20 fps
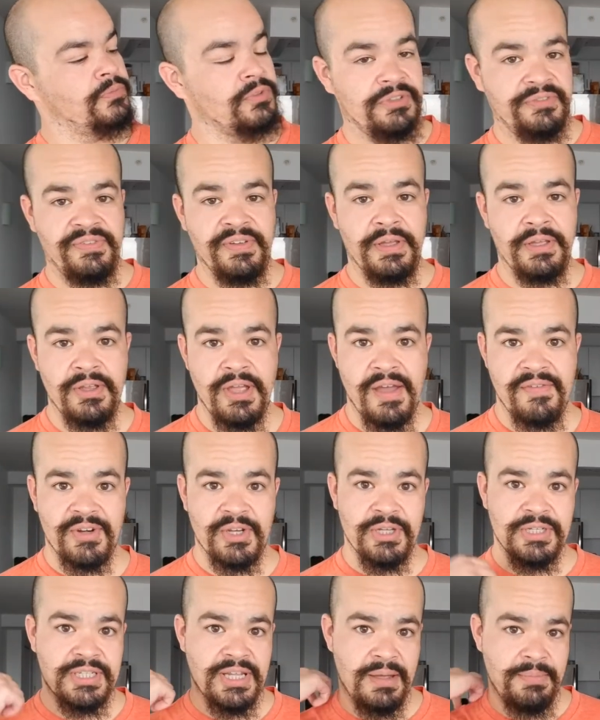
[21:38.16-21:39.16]
You having
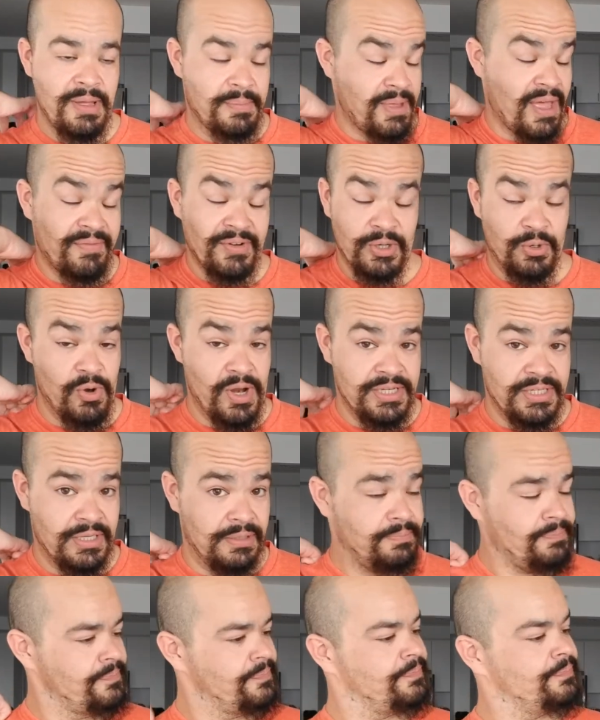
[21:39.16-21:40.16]
a good time? I'm having a great
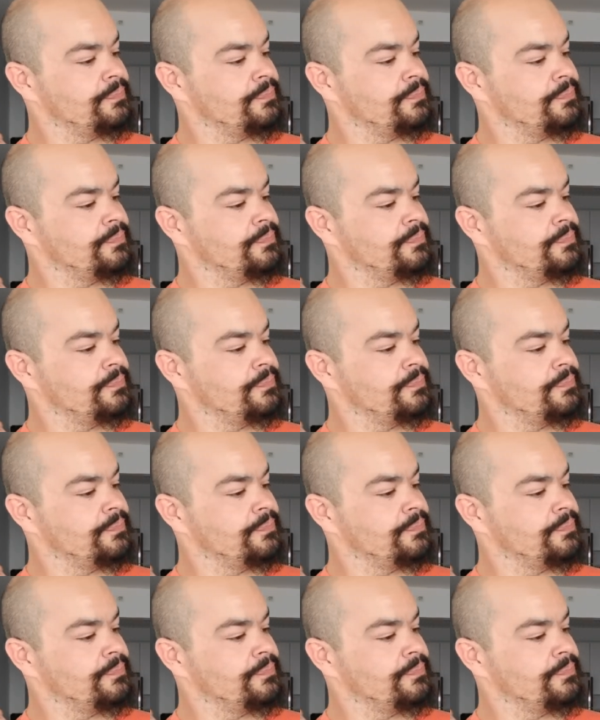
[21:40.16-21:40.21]
time.